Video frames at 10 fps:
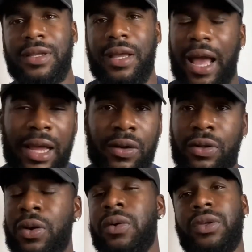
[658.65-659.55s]
I don't
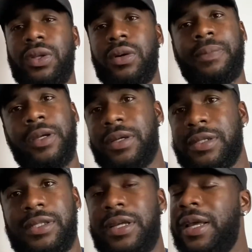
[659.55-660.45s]
know, you know,
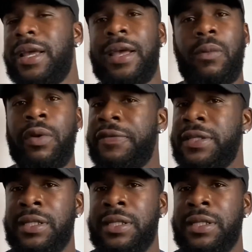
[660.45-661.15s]
because we've seen a